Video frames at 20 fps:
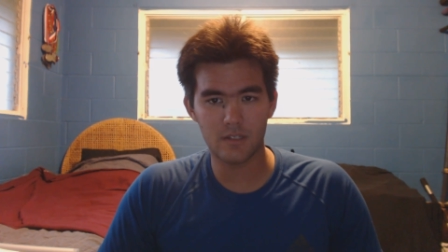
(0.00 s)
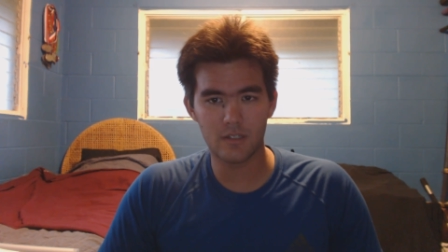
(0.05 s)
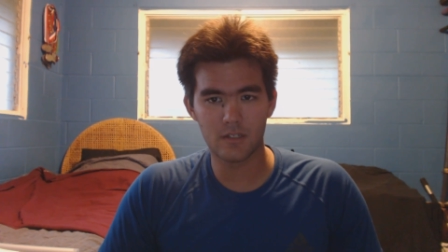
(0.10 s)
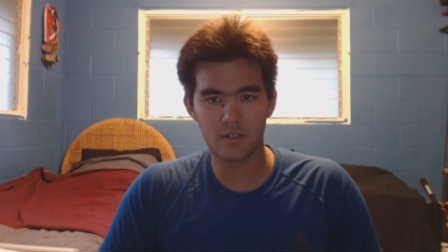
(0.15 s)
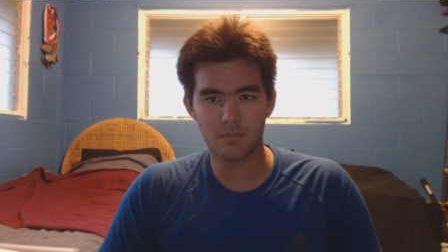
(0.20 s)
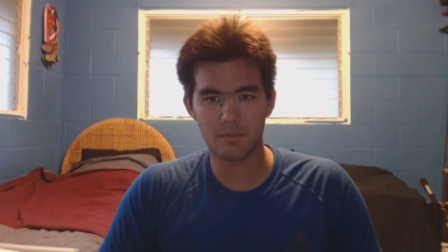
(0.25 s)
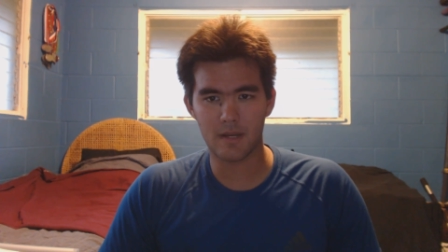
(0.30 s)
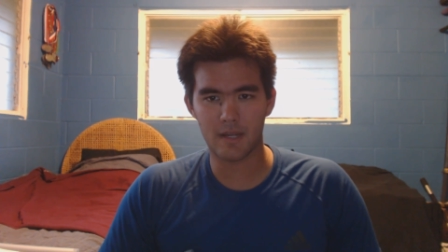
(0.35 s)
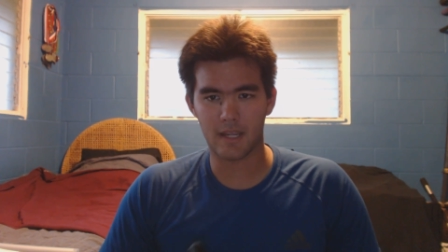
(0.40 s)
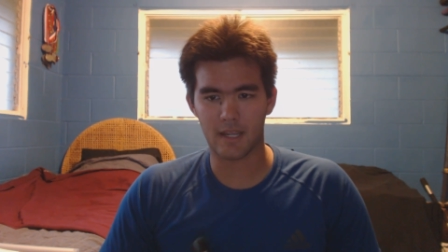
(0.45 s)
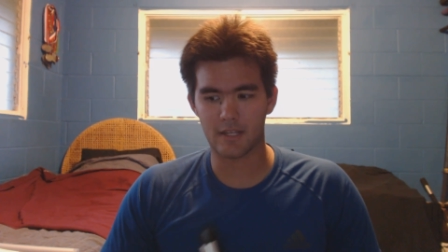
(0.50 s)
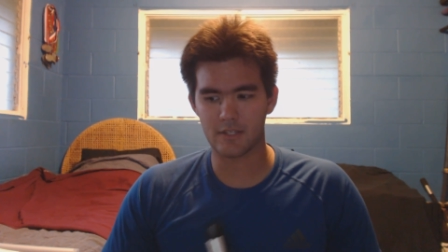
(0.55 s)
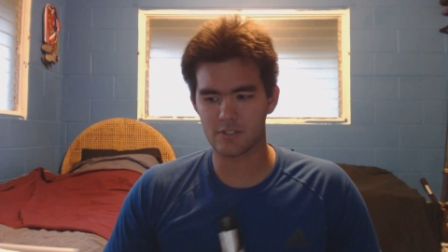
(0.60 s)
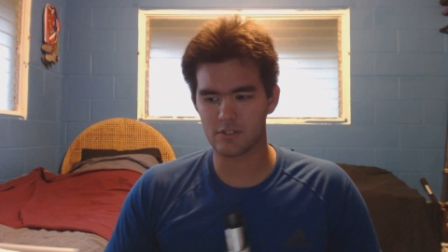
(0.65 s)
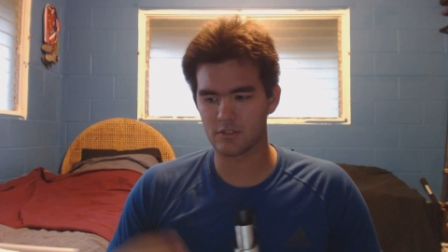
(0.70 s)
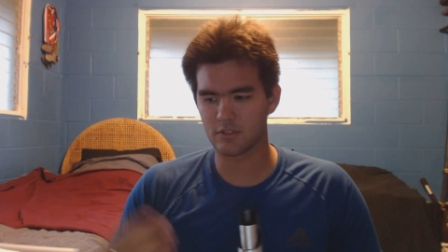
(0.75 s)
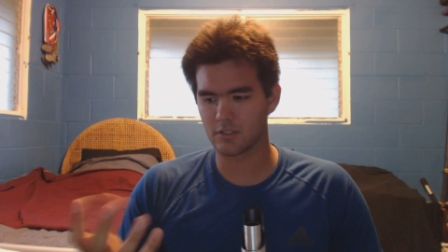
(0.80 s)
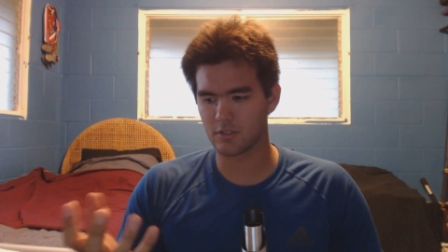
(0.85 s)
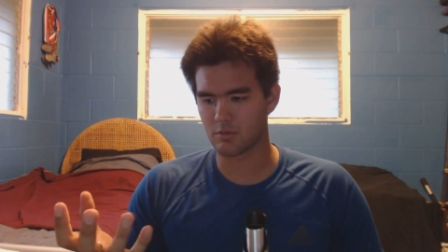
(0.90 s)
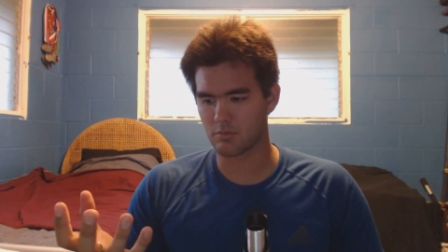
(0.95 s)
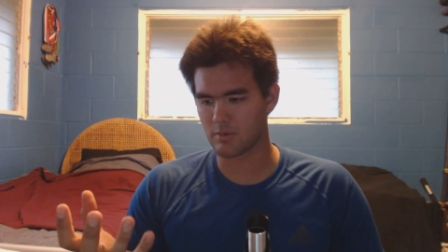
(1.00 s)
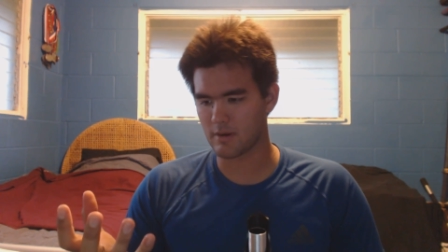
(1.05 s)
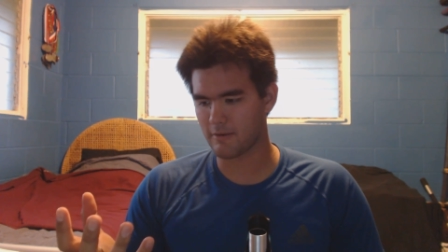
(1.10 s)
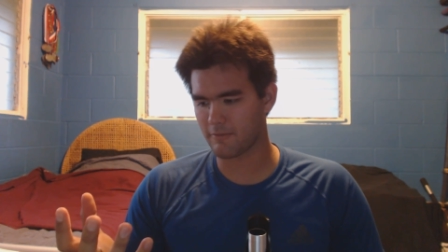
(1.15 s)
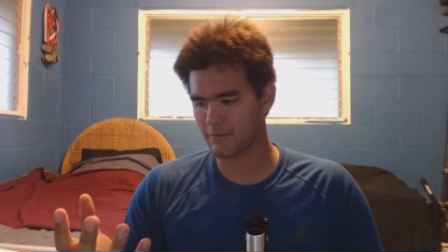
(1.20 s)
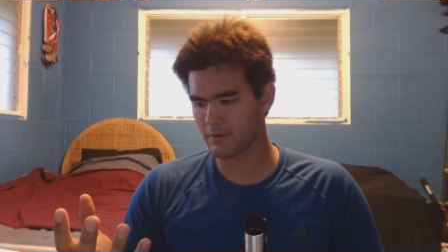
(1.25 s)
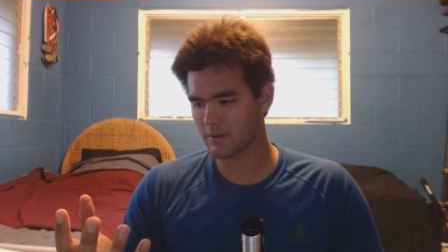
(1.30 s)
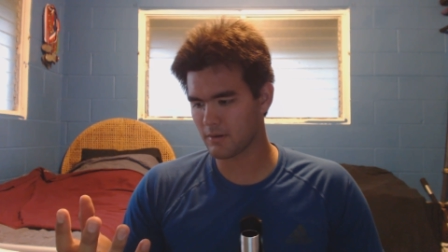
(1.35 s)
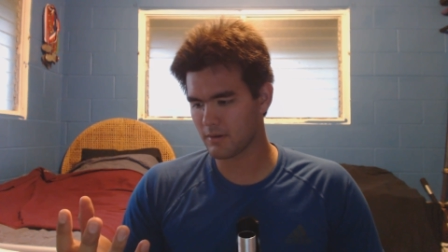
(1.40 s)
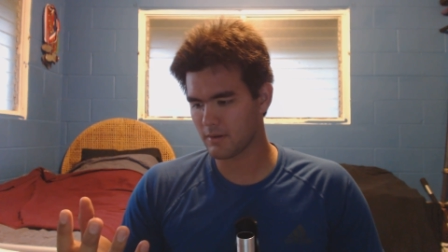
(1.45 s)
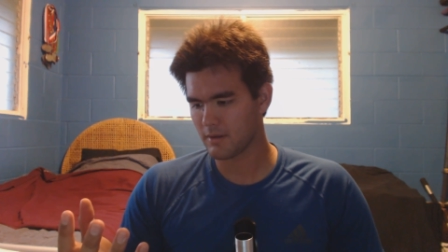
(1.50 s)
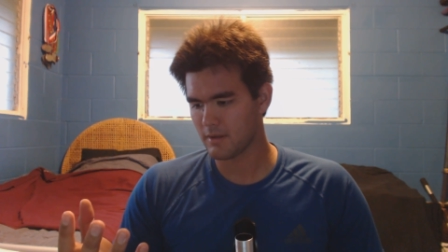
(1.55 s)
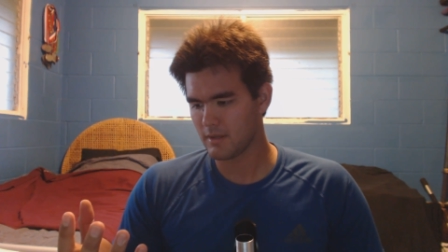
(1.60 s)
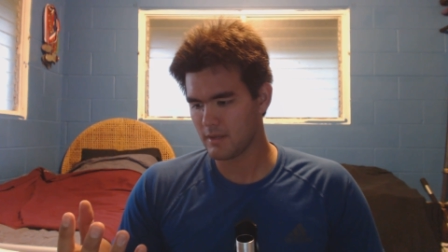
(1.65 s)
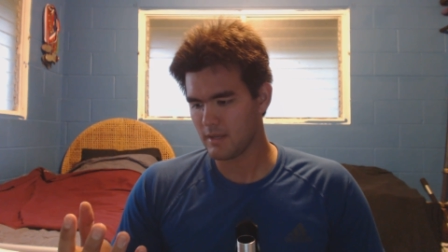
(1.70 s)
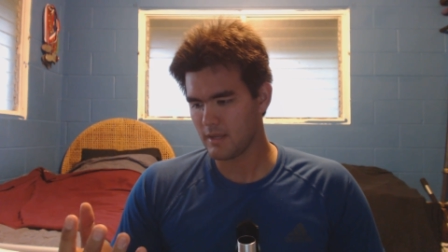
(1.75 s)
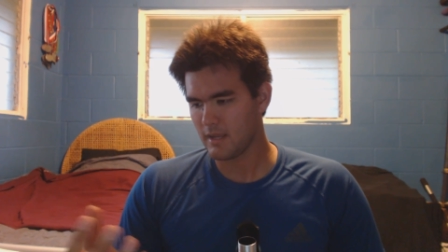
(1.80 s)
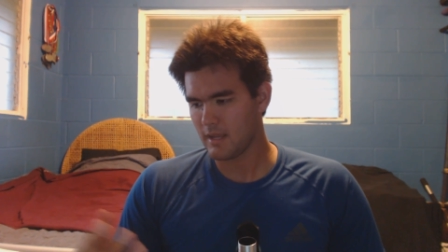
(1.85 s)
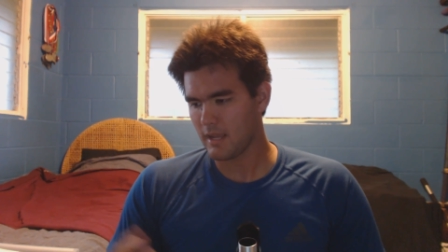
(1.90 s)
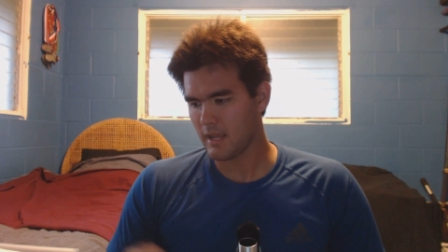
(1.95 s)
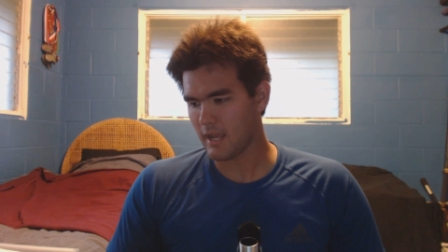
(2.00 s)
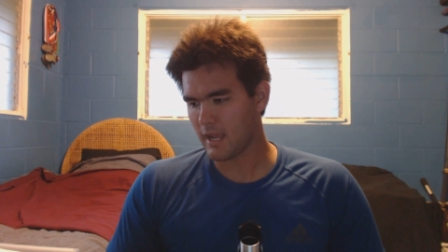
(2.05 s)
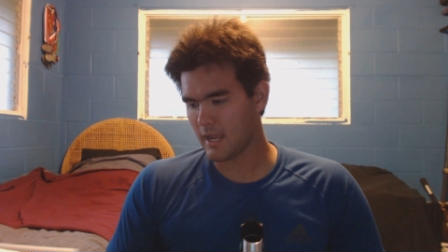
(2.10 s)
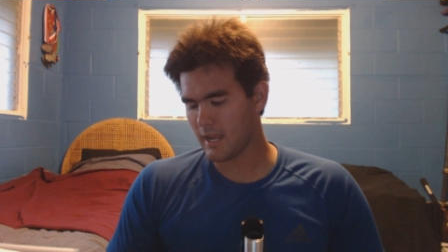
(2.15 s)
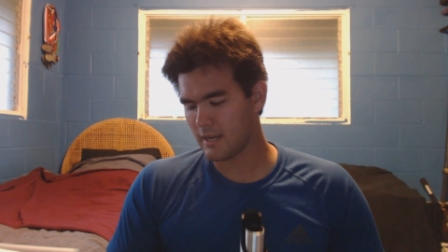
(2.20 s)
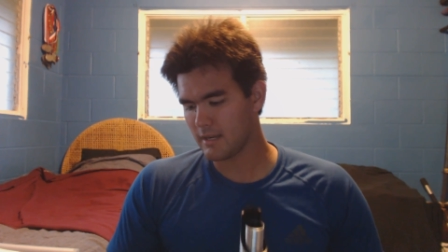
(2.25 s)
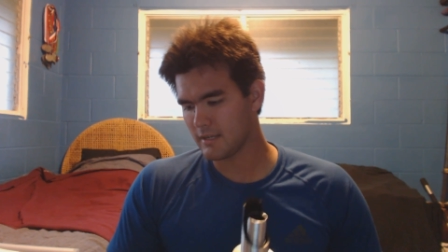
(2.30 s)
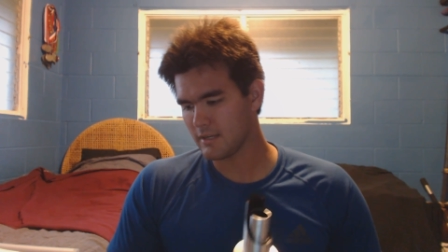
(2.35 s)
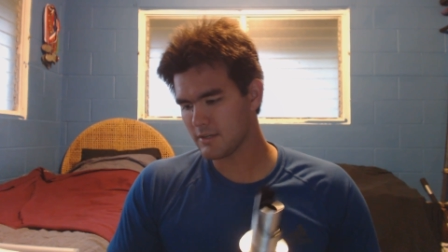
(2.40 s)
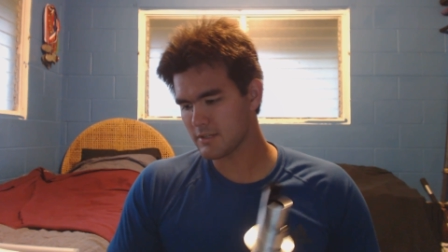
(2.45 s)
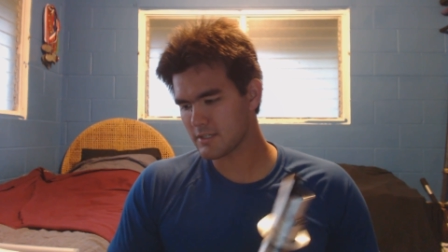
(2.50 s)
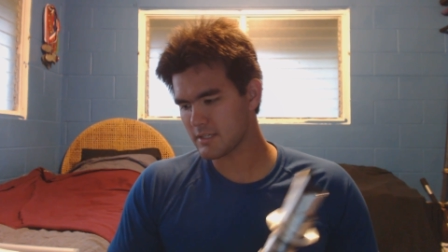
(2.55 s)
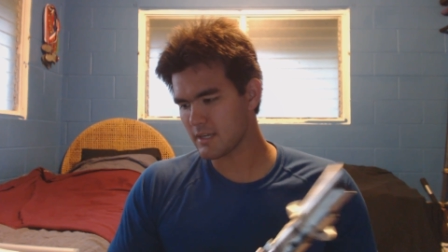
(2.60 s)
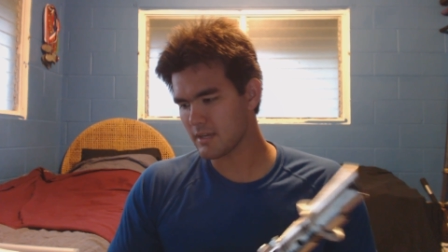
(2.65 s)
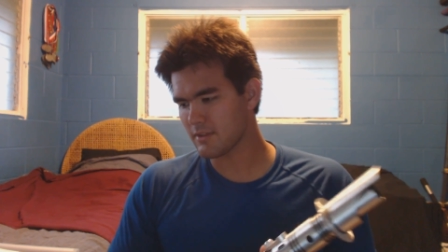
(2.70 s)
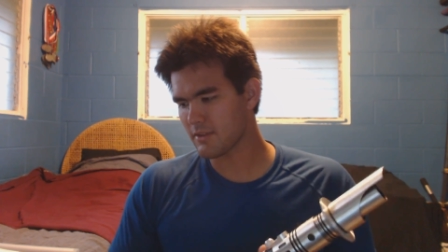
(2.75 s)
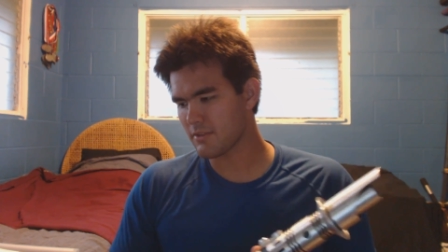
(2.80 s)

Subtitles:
my hands are a little rougher. And here's the